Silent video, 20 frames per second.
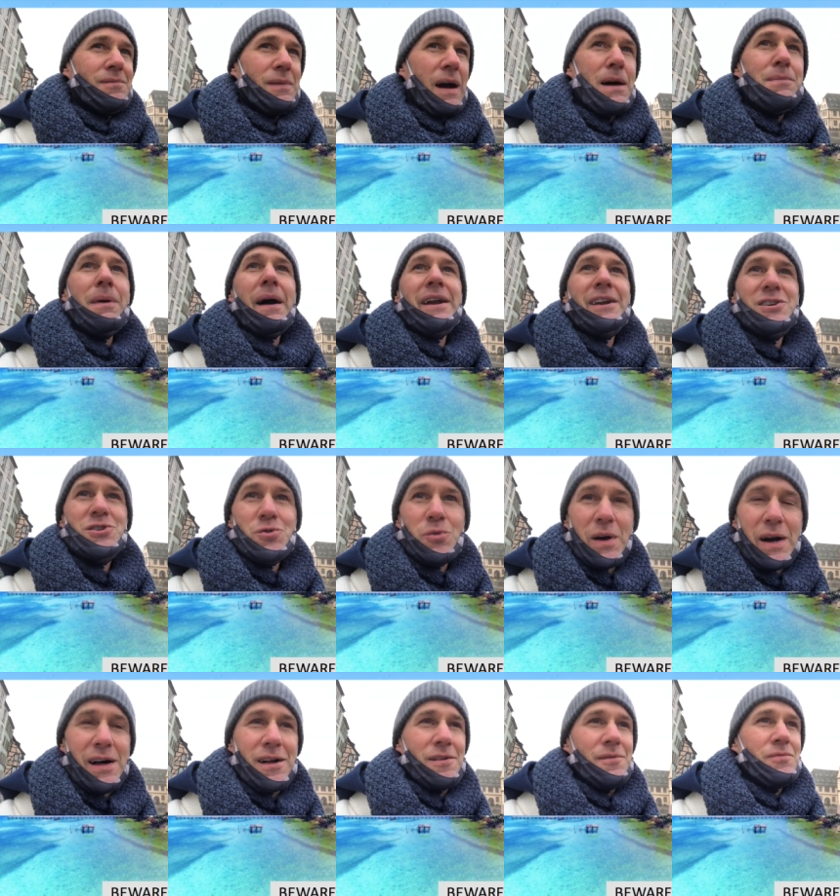I might as
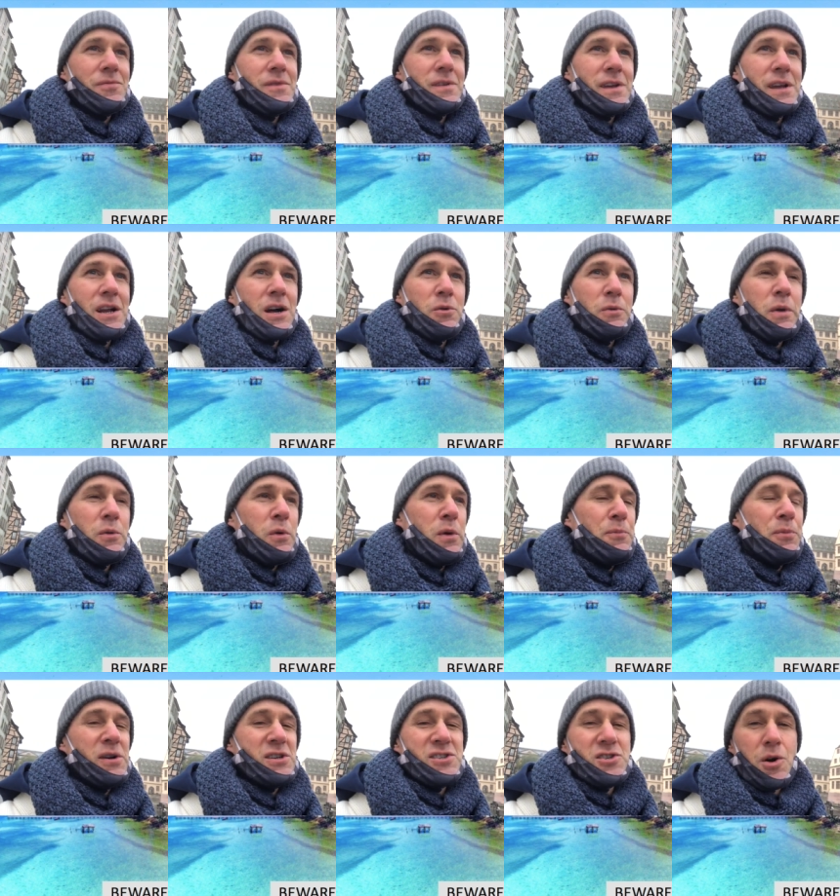well. You know, we
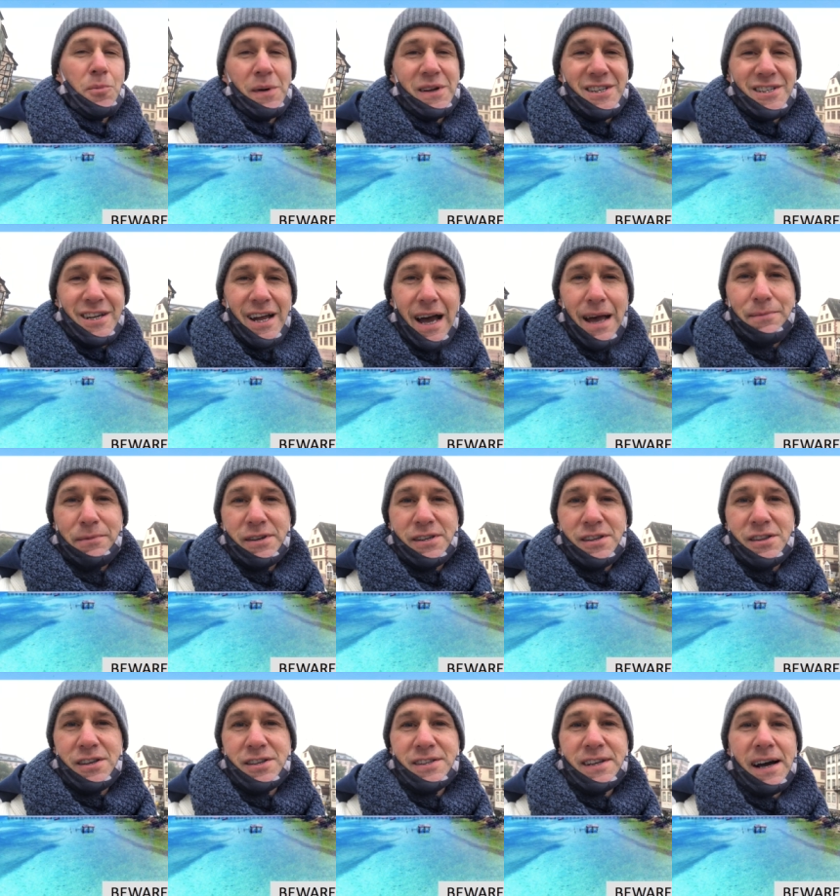put so much time into
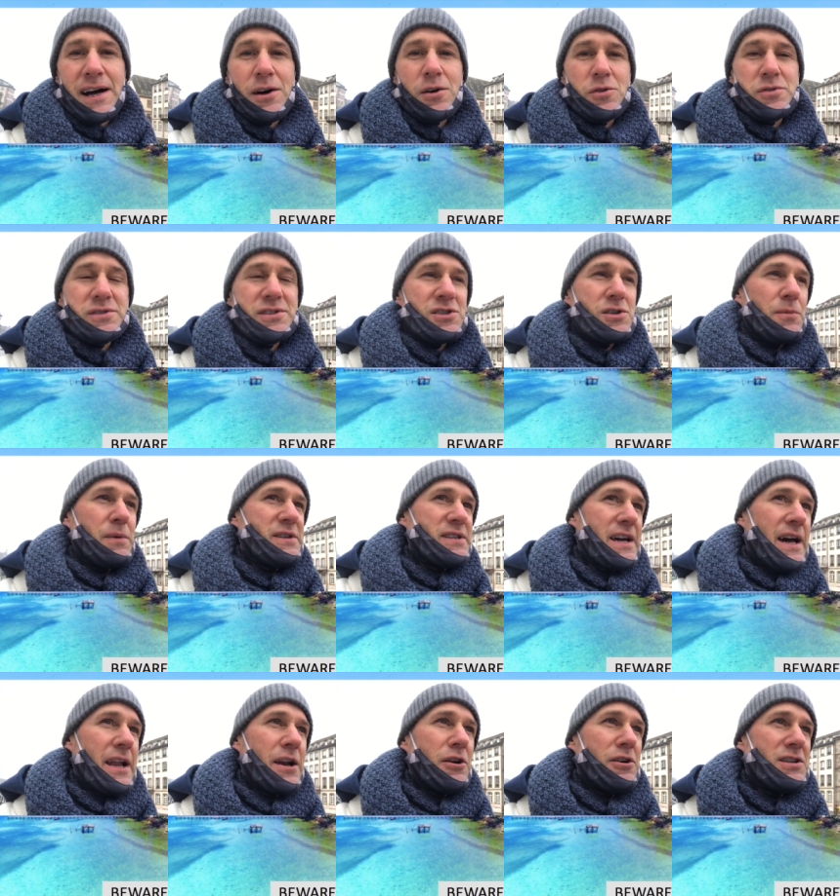this house and so much
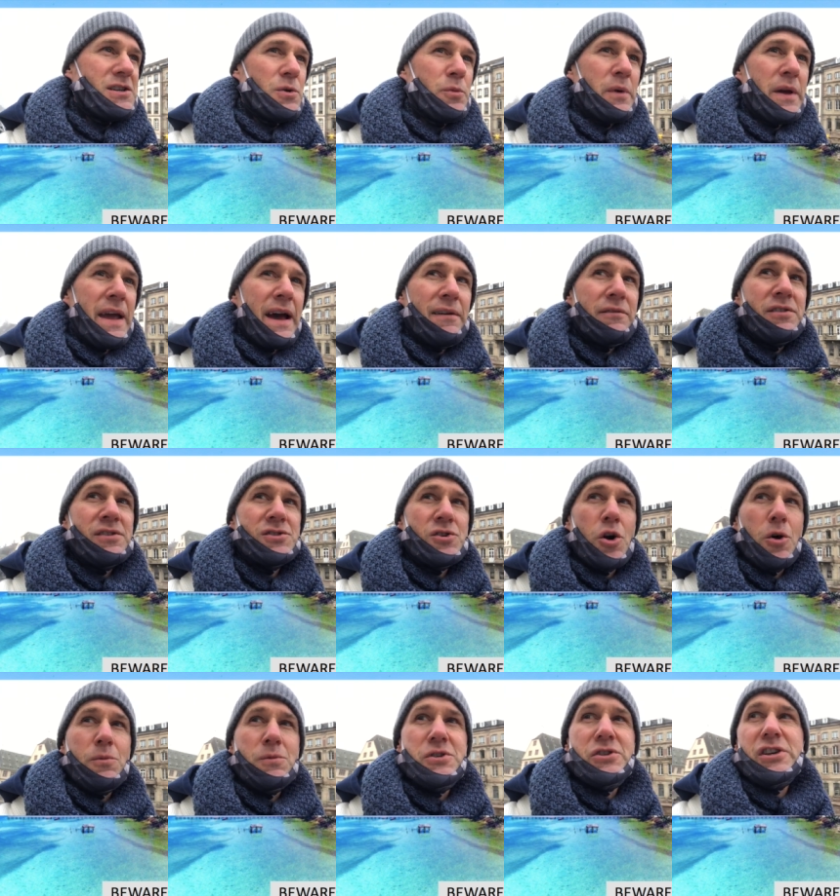energy, and we have this
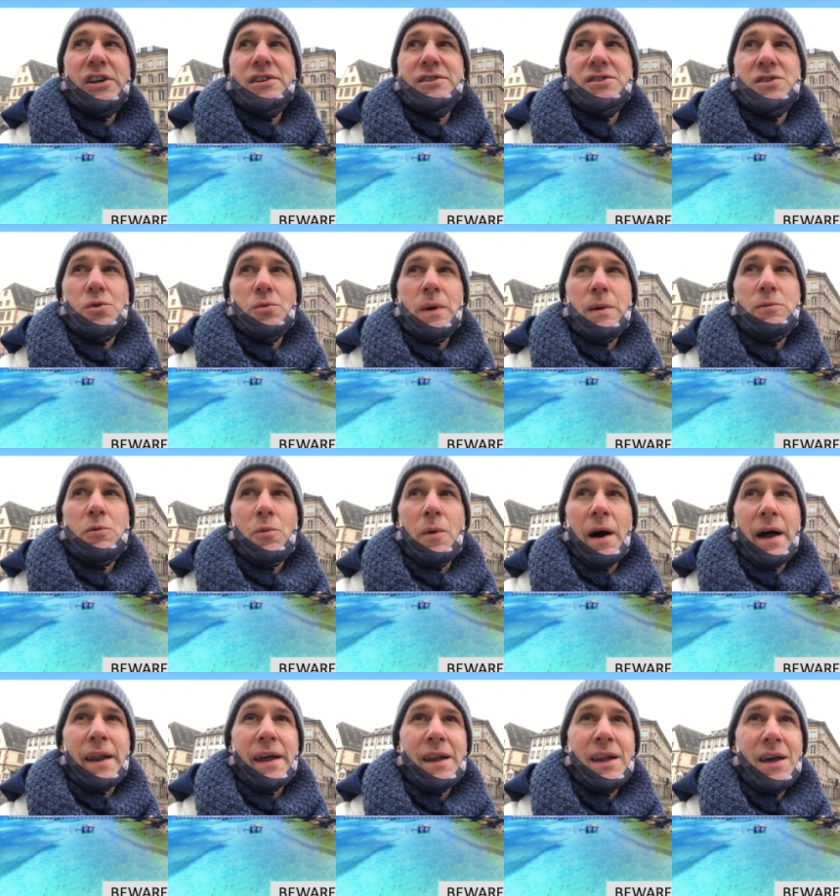home just the way we
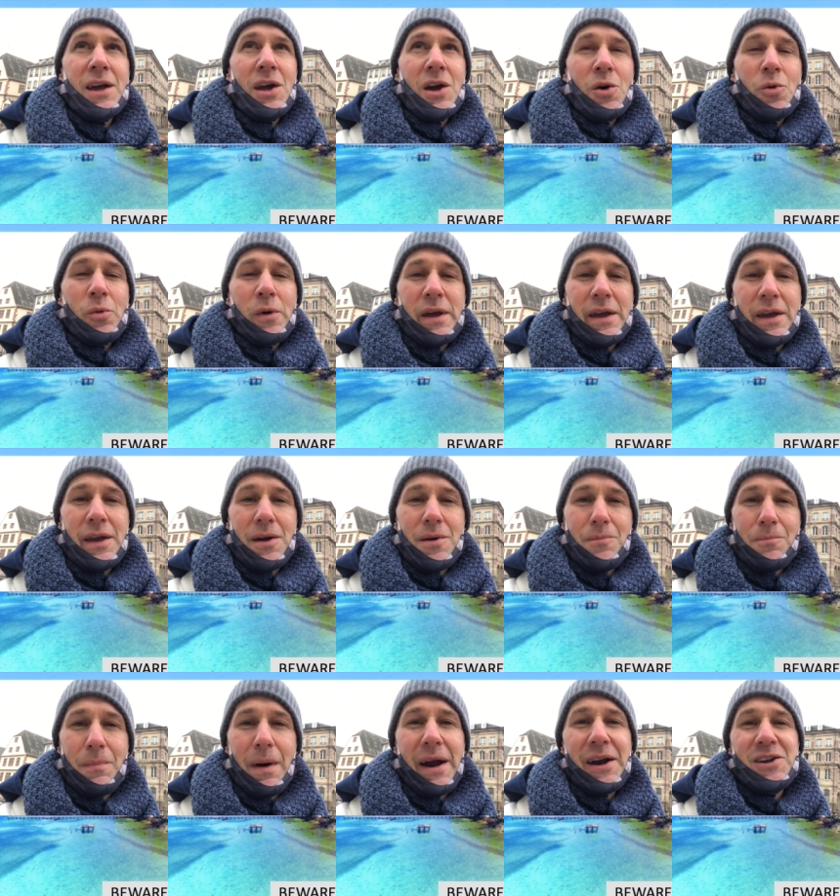want it. We
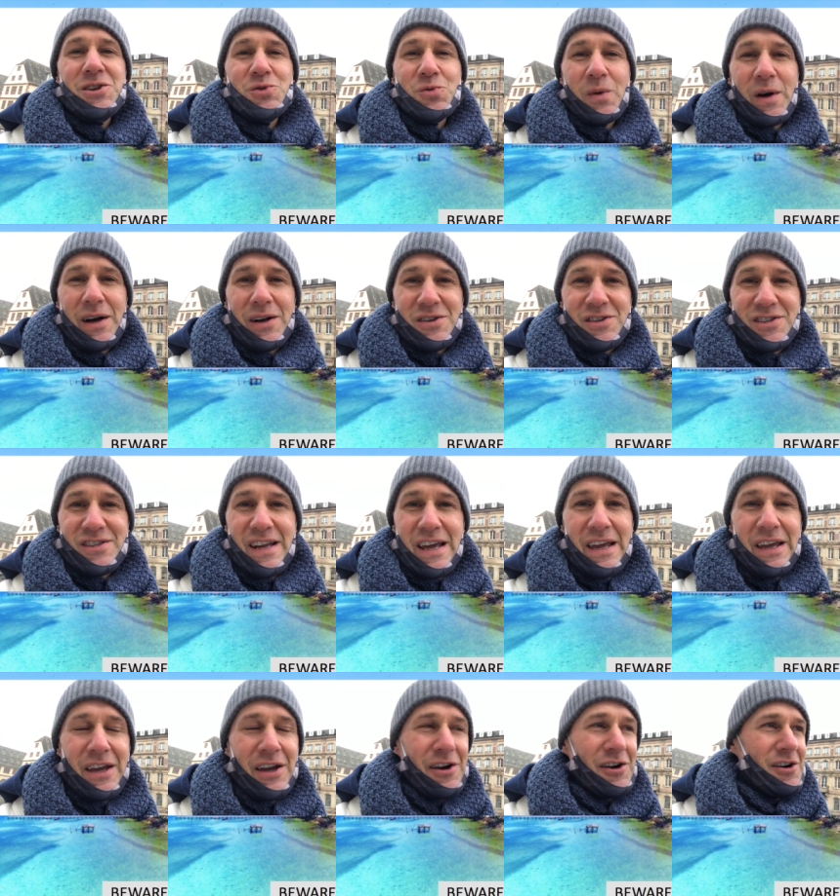might as well stay
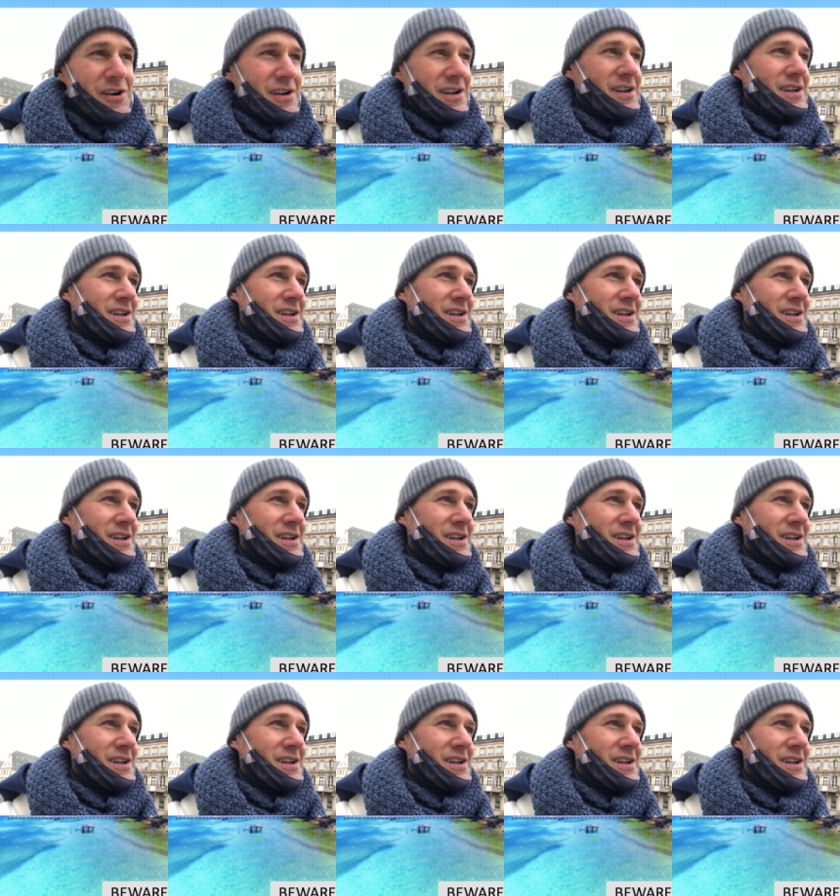here